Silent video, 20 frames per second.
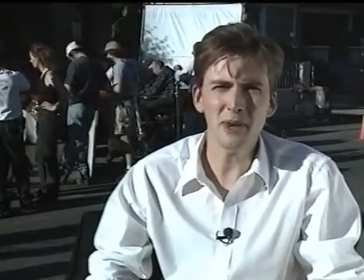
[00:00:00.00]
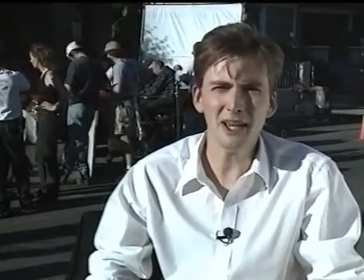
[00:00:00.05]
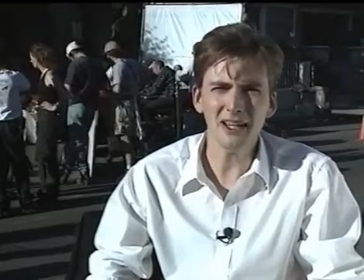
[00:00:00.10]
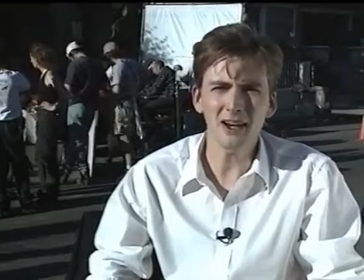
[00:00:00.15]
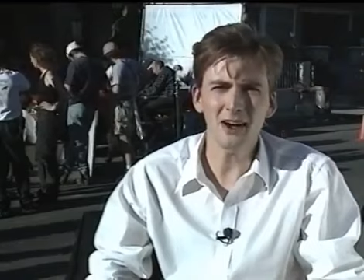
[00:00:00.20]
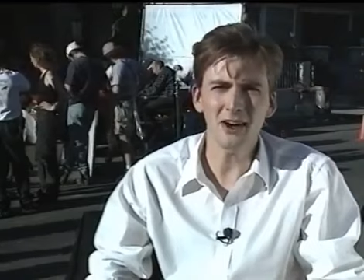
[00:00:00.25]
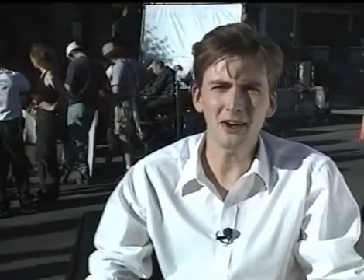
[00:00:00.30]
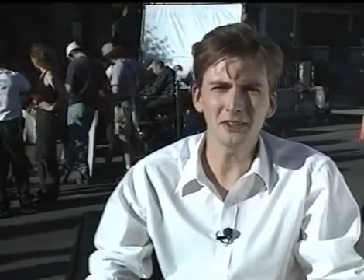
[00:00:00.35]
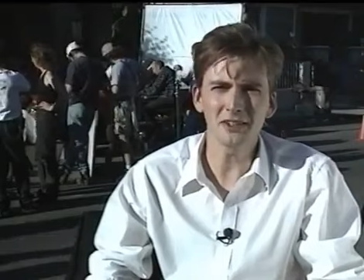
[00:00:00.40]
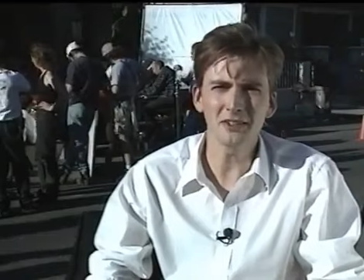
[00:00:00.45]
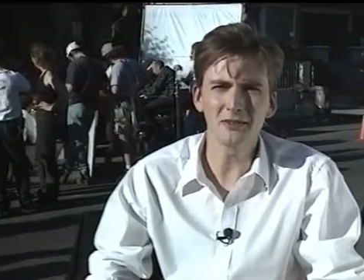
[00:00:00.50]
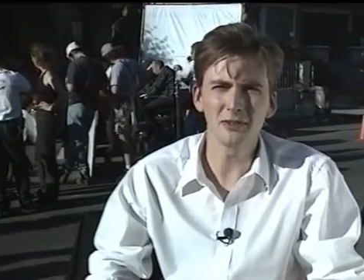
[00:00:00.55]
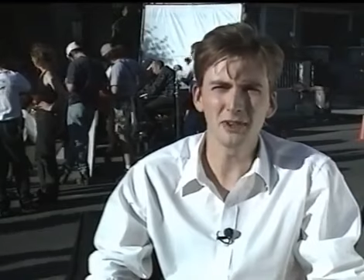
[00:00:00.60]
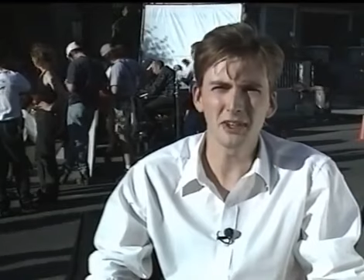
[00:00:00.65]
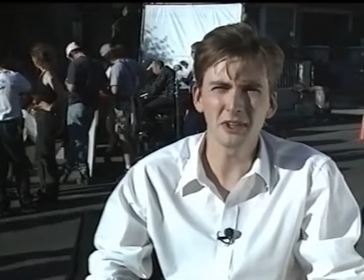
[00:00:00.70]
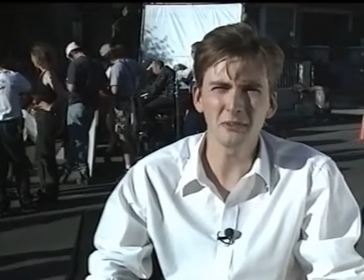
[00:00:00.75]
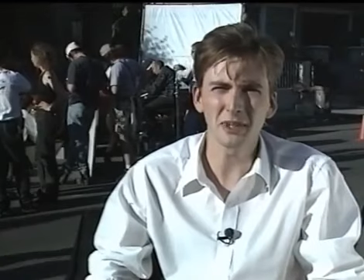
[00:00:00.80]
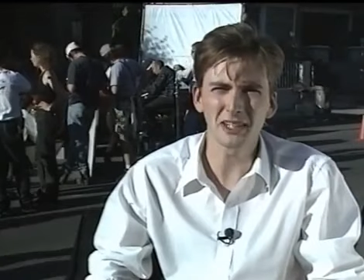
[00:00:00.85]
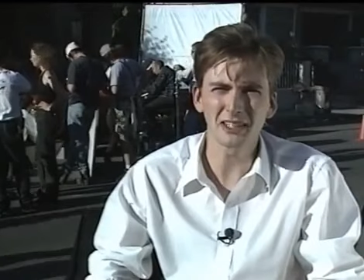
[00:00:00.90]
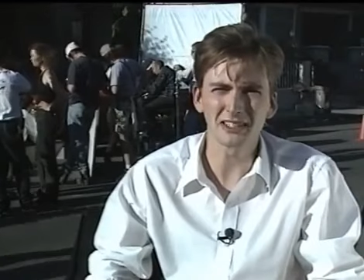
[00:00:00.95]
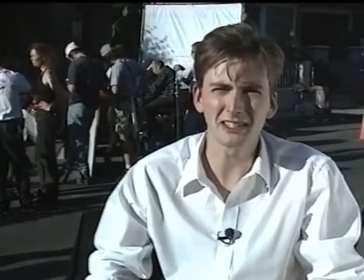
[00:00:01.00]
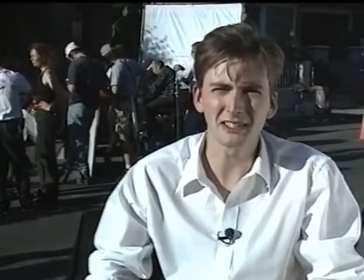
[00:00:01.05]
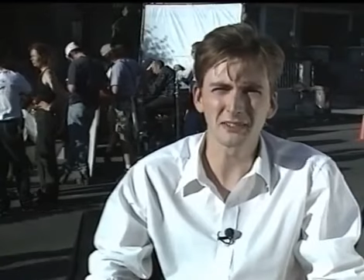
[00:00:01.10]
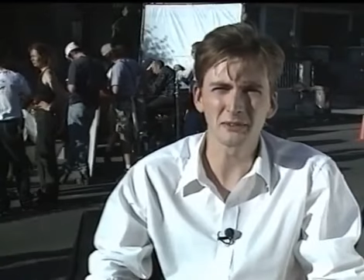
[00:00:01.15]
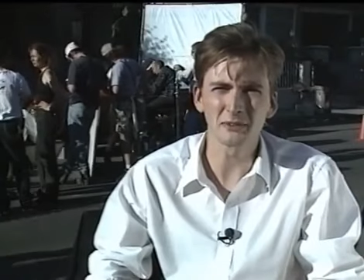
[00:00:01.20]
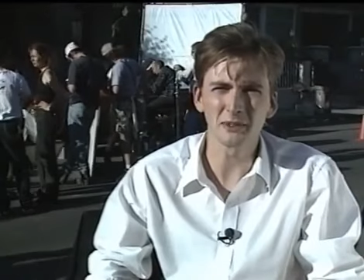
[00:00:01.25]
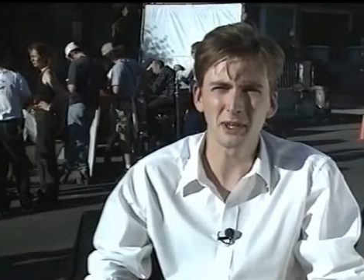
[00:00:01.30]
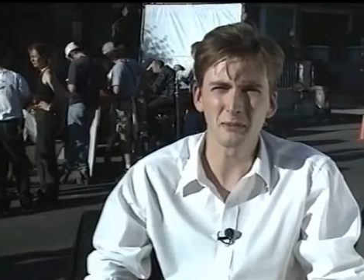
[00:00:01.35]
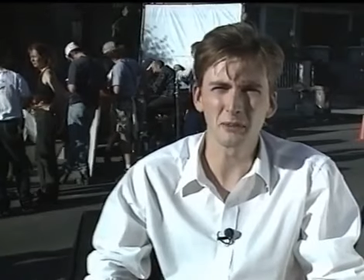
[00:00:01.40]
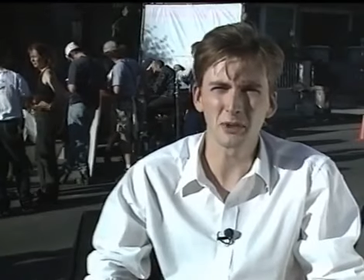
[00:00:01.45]
big-hearted film, actually,
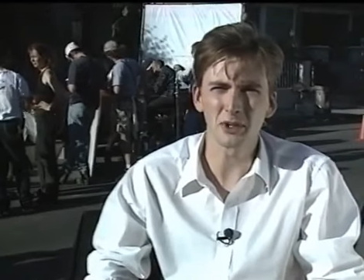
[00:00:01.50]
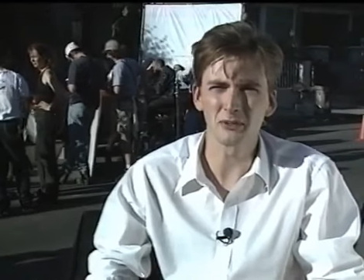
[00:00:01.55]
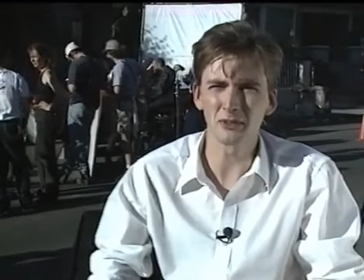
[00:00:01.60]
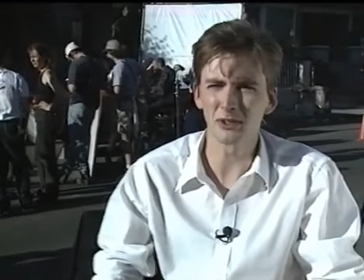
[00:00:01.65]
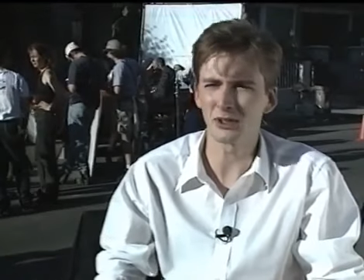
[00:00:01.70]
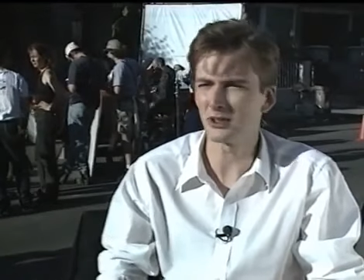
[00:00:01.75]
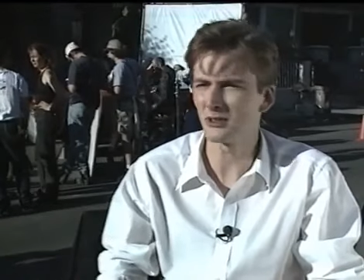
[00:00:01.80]
from that point of view.